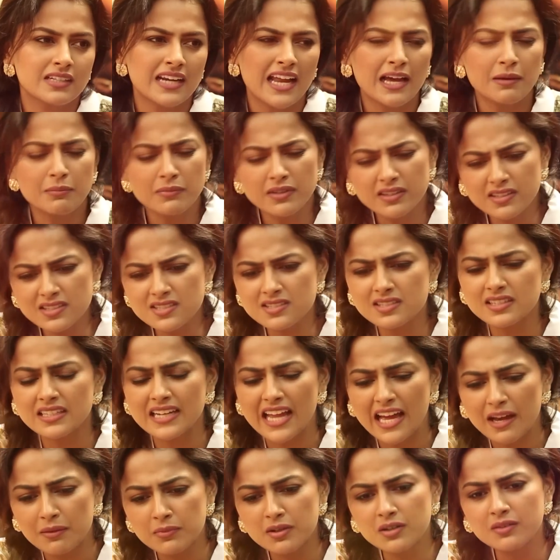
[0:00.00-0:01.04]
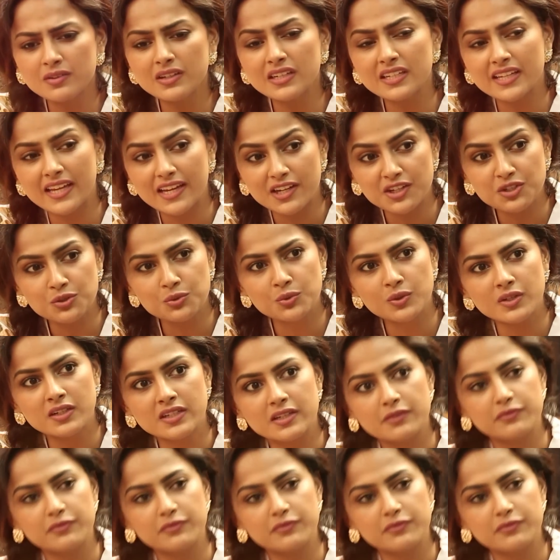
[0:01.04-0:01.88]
Glamour will get you a